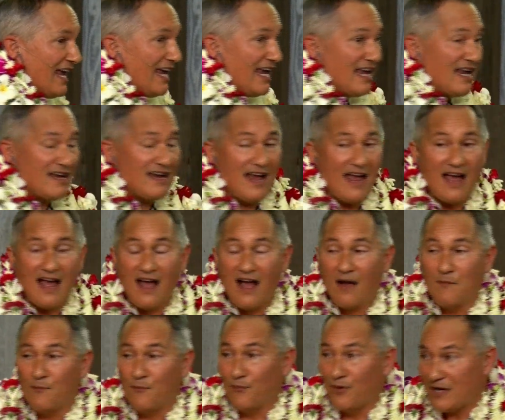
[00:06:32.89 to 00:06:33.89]
in
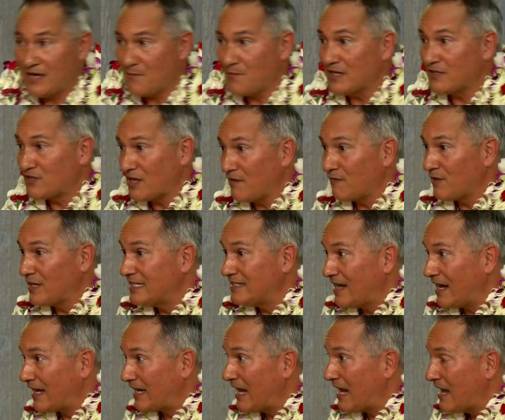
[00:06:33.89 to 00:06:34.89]
pretty much every
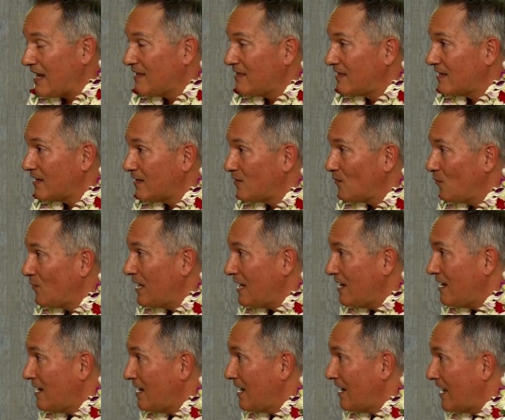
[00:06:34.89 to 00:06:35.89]
decade that
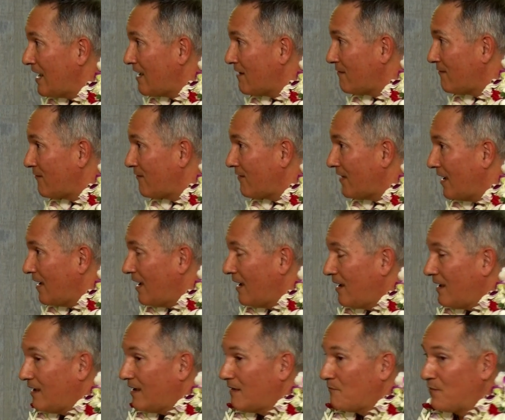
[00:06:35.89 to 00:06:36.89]
we have
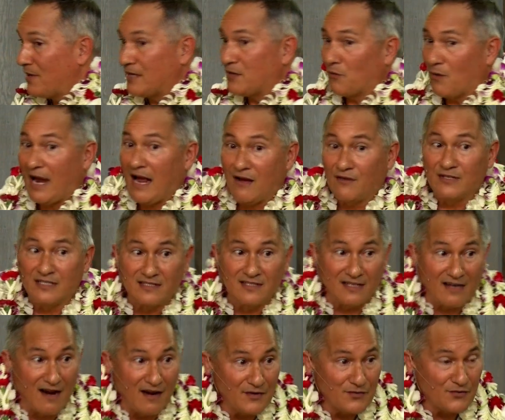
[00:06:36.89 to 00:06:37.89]
been around as a
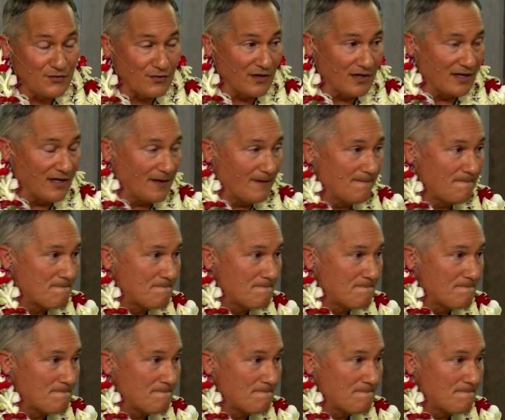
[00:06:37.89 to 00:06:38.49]
country.